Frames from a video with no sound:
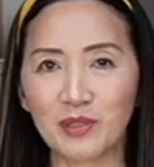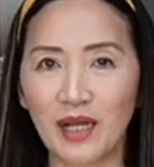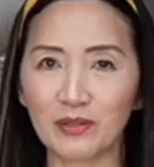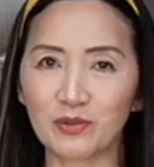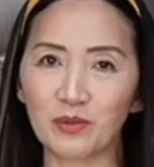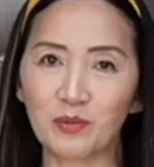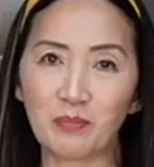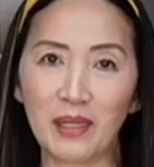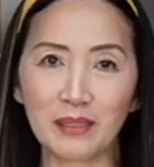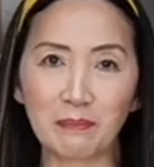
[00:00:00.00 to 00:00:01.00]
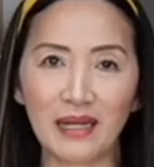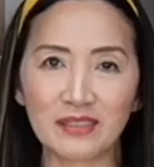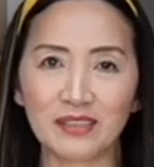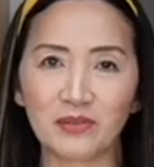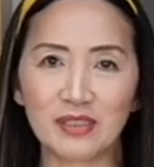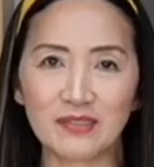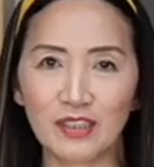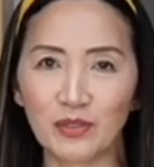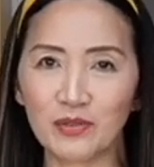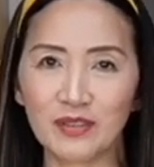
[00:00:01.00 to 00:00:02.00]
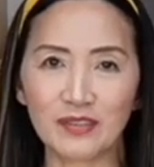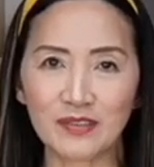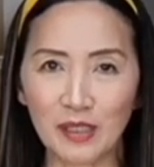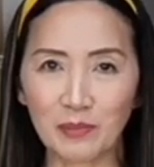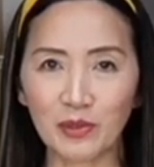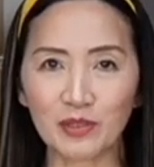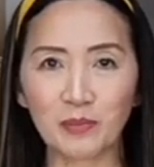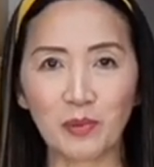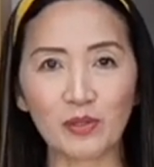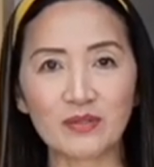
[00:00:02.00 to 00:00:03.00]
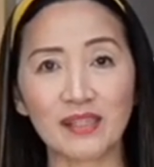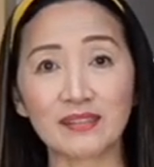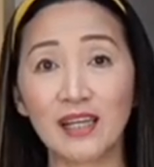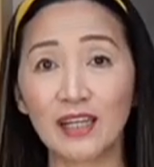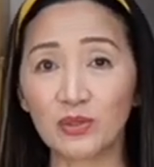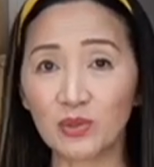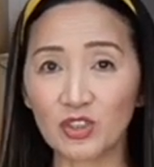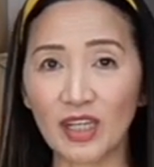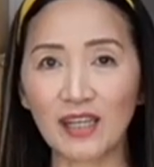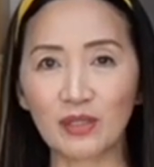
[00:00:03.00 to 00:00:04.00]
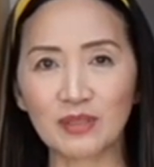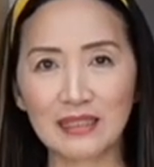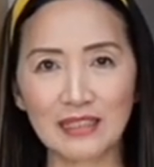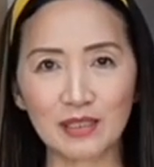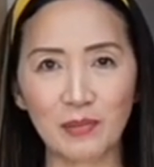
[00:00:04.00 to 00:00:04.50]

on how to make matcha green tea using the ceremonial process, do check out the link